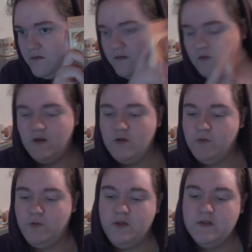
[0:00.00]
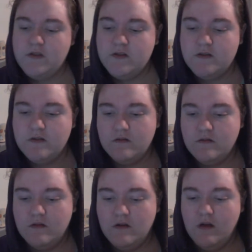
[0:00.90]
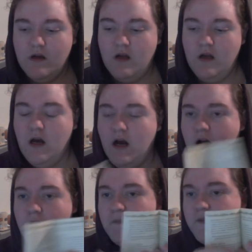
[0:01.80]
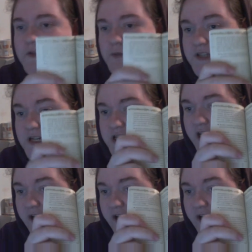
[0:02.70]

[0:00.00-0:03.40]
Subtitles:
the usual ones. This one's actually in